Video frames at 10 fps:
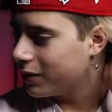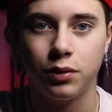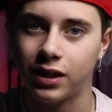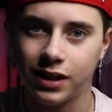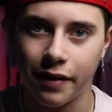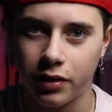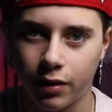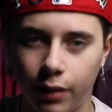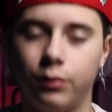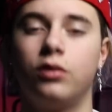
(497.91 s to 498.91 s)
If you guys haven't
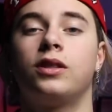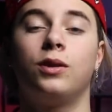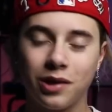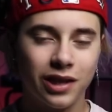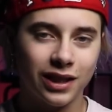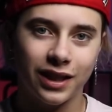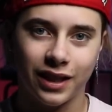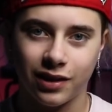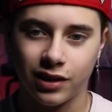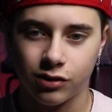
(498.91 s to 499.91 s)
heard my music, you can click the
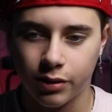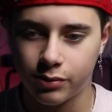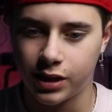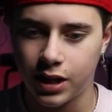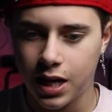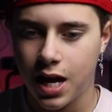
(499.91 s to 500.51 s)
link in the description.